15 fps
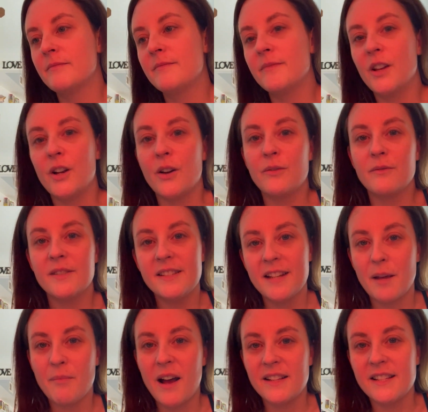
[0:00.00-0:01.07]
You know, stay
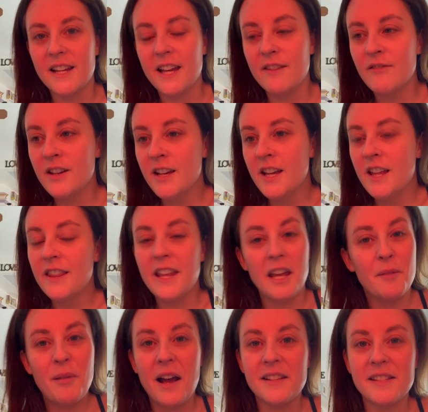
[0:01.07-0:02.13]
positive,
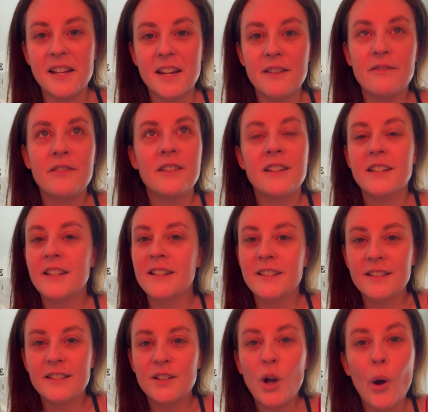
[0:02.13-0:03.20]
think positive,
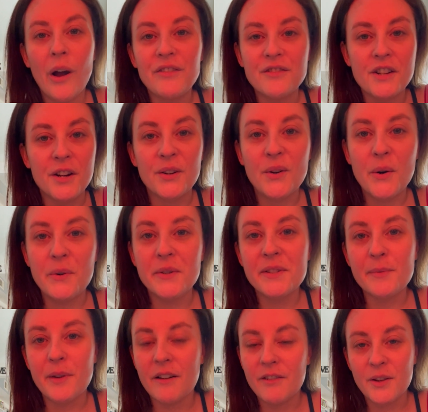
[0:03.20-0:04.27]
go after your
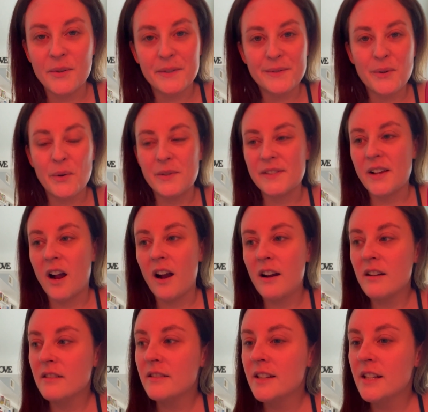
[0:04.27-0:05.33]
goals, whatever those goals
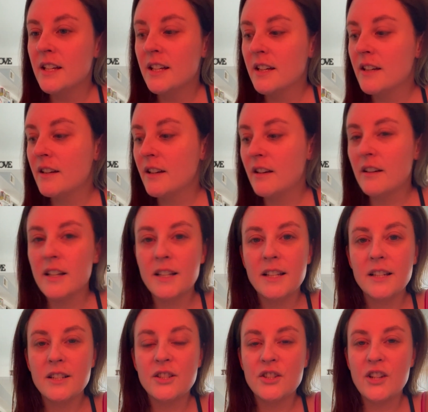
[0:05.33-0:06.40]
are.
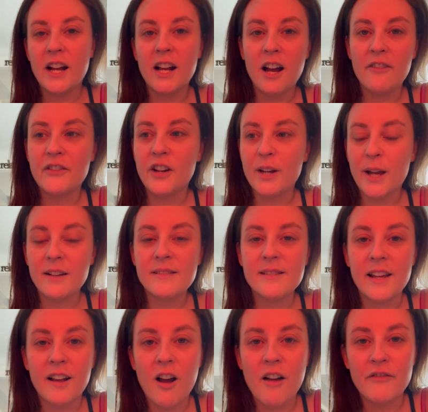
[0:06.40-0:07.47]
Check off your next
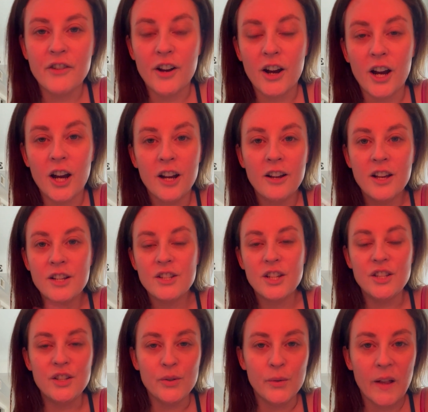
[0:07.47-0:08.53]
thing off your
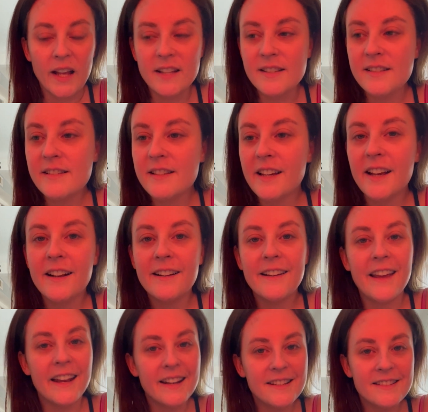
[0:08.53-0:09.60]
to-do list.
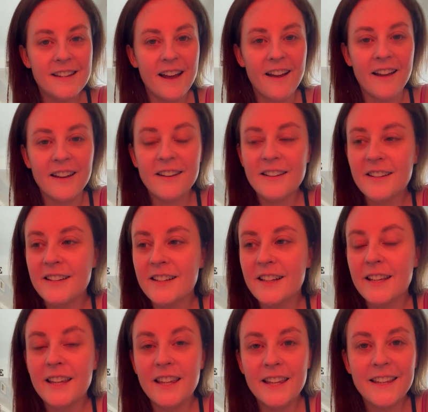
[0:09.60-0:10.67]
Get it done.
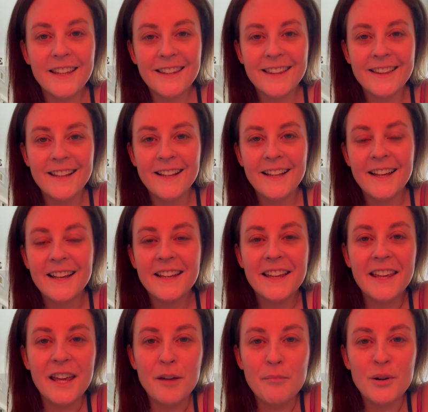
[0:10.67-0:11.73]

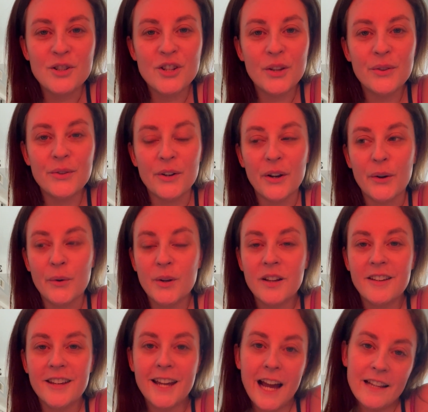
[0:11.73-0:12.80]
Keep pushing through.
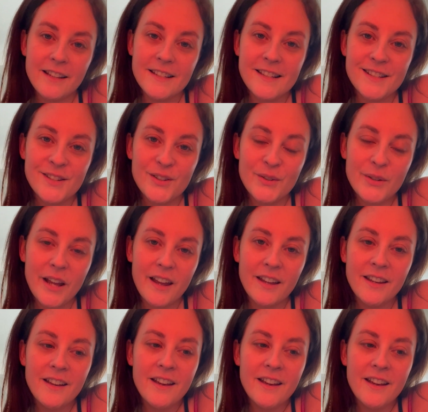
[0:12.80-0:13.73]
You got this. It's a new day.